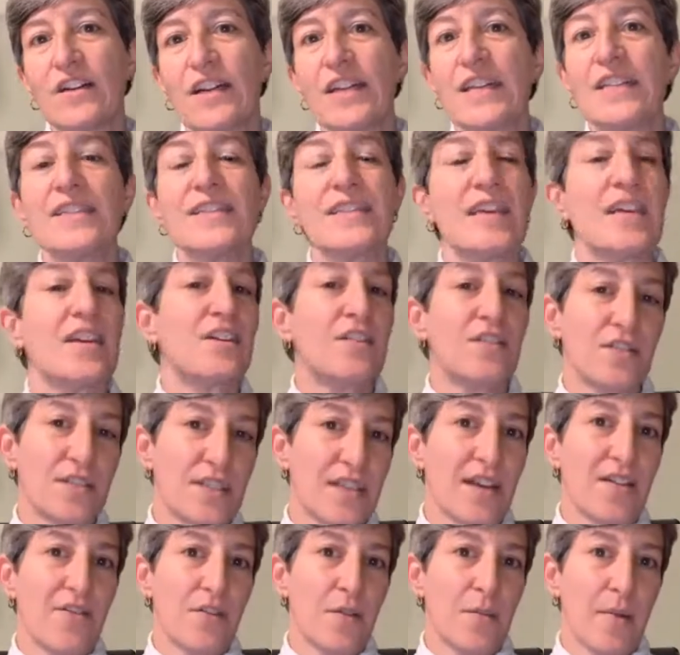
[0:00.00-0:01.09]
inside
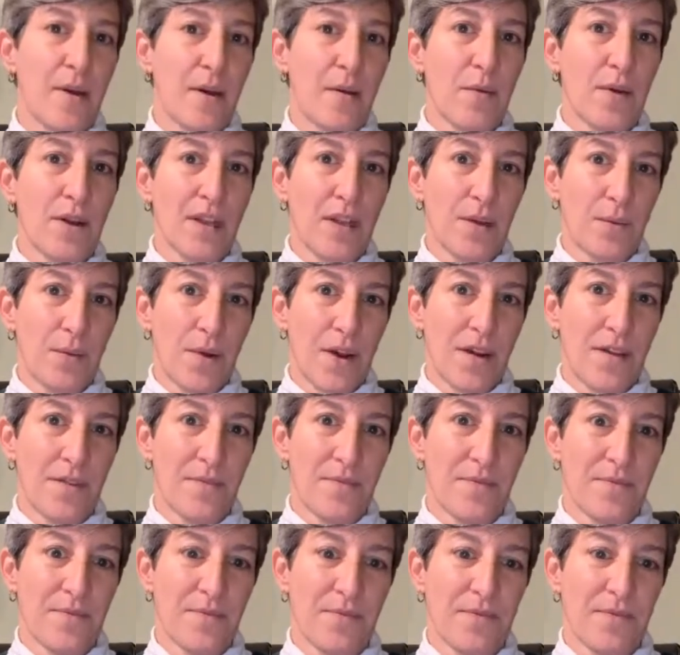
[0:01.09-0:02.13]
yourself about what you want.